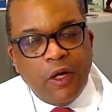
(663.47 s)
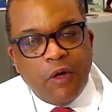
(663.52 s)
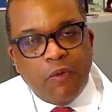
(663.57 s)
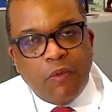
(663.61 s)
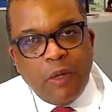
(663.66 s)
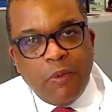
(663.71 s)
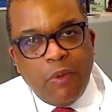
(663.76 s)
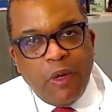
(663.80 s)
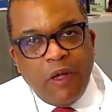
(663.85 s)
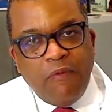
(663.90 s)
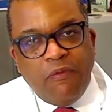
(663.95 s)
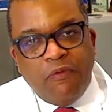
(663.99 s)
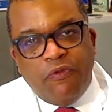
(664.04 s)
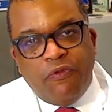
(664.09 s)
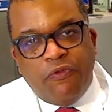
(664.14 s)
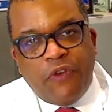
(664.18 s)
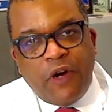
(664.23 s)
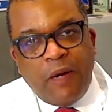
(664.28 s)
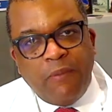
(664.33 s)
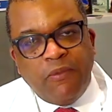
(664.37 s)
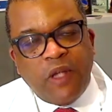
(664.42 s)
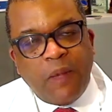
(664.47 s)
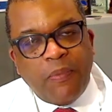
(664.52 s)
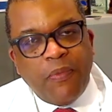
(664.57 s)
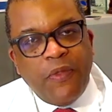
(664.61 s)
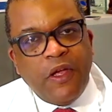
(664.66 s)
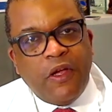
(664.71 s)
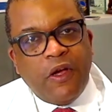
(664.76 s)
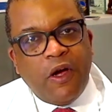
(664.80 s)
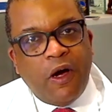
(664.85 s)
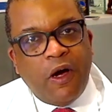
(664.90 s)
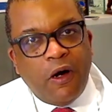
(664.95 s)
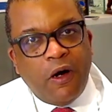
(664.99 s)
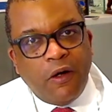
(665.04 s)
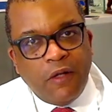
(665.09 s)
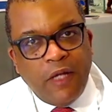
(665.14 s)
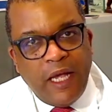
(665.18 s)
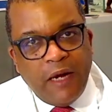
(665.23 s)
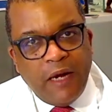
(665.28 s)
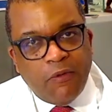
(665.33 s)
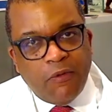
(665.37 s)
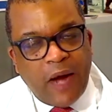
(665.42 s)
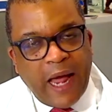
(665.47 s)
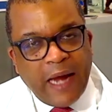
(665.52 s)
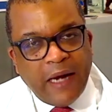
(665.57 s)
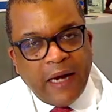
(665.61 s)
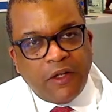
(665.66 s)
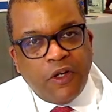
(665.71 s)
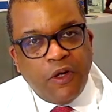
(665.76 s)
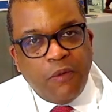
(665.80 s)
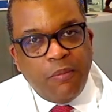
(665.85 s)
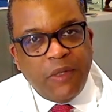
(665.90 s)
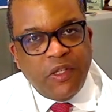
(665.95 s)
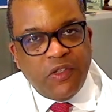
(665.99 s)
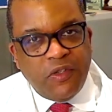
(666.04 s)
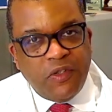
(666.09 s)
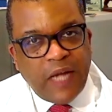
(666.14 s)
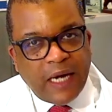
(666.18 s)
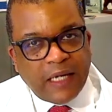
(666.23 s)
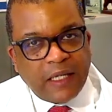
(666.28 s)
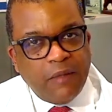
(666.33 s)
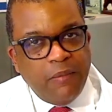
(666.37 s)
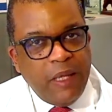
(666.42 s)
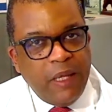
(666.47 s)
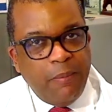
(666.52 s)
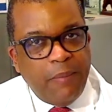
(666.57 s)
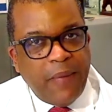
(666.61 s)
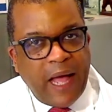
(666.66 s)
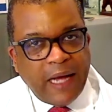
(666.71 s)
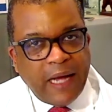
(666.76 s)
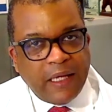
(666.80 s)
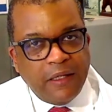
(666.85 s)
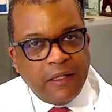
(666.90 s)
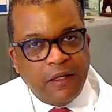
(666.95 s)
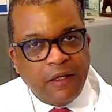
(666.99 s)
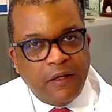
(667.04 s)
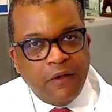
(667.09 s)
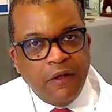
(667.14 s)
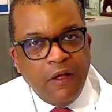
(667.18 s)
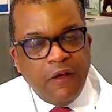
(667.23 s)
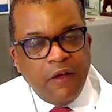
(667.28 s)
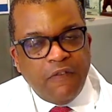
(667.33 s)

We went from something called a radical mastectomy back in the